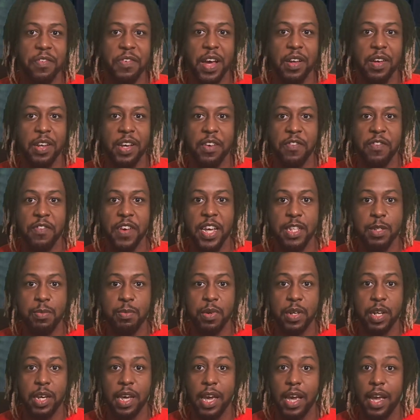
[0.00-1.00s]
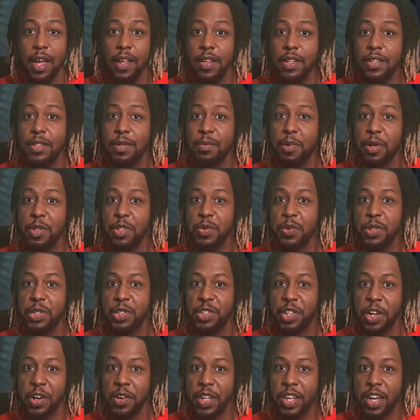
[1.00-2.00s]
founding of Facebook and the tumultuous
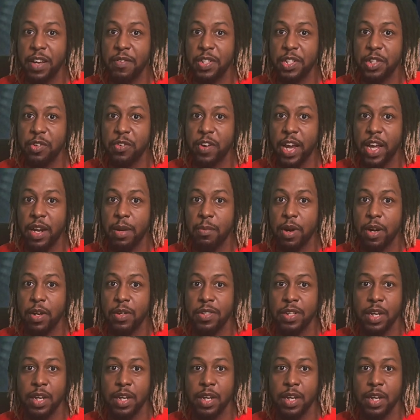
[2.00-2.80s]
journey of its creator Mark